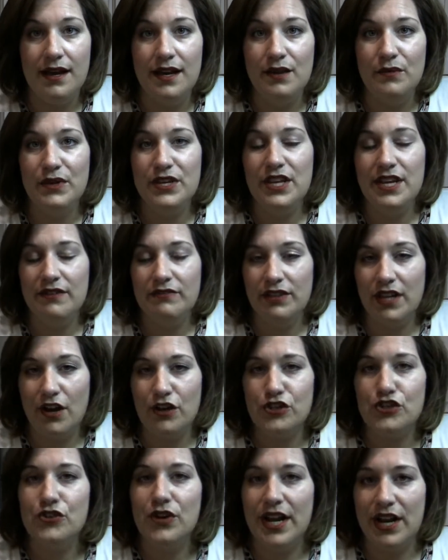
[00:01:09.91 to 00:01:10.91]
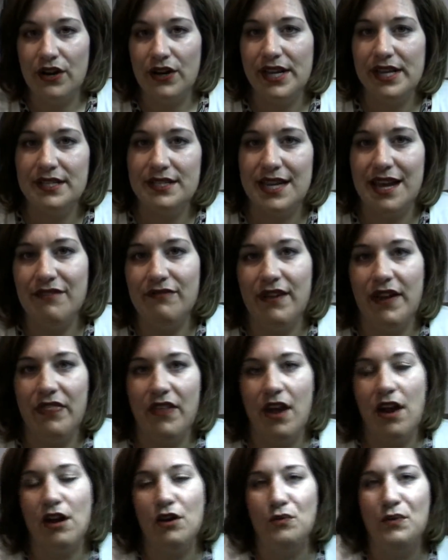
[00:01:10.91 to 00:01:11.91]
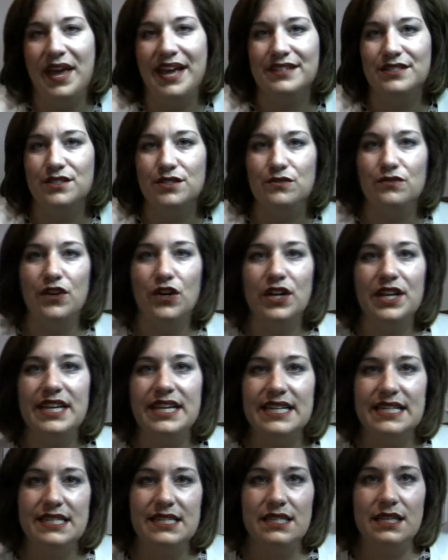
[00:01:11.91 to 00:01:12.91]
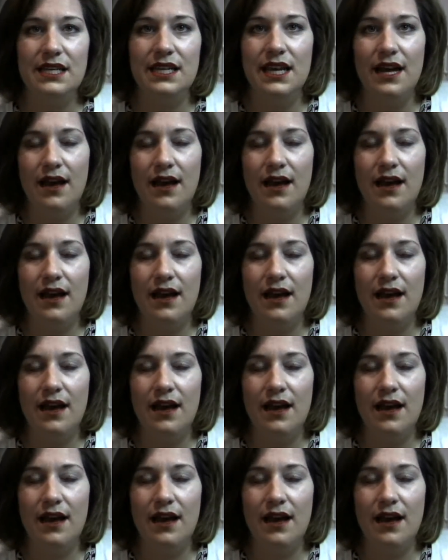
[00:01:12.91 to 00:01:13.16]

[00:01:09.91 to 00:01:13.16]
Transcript: When you have larger areas, I find the hard wax is very easy